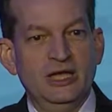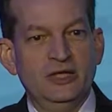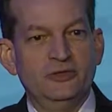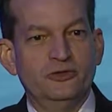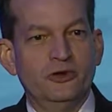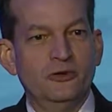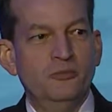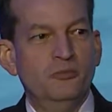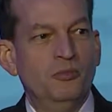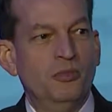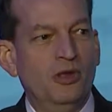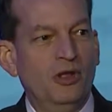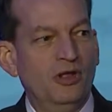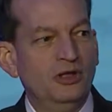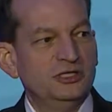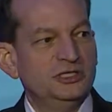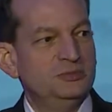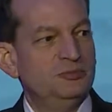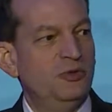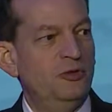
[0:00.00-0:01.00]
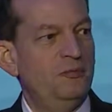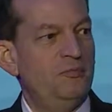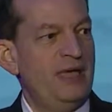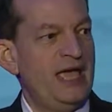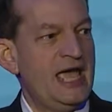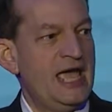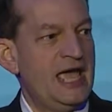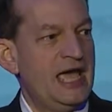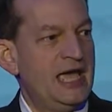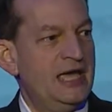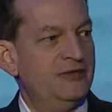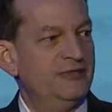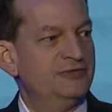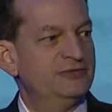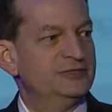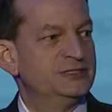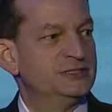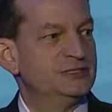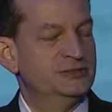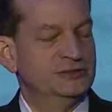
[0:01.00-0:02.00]
there are multiple
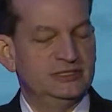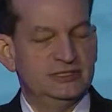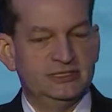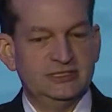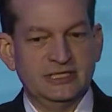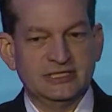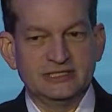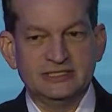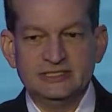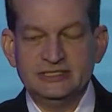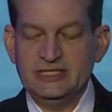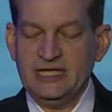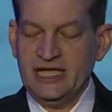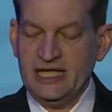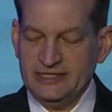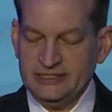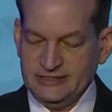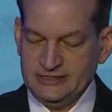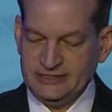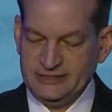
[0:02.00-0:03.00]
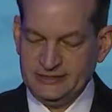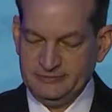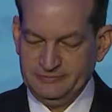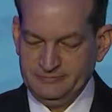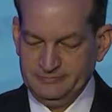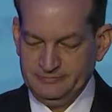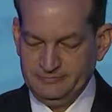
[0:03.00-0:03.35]
paths to success.